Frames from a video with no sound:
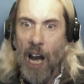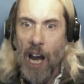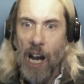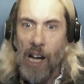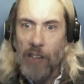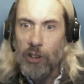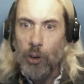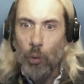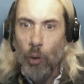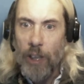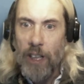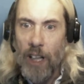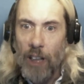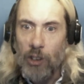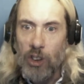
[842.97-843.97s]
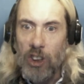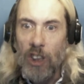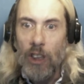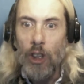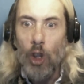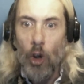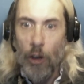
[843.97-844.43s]
has the White House
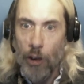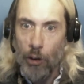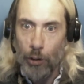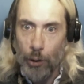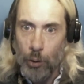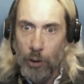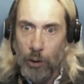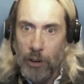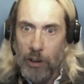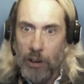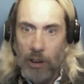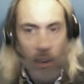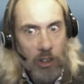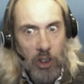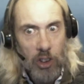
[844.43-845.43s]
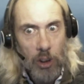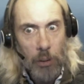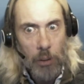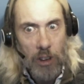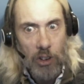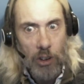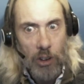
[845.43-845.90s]
gone through in this
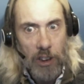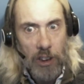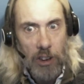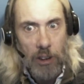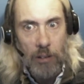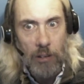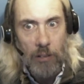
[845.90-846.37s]
administration?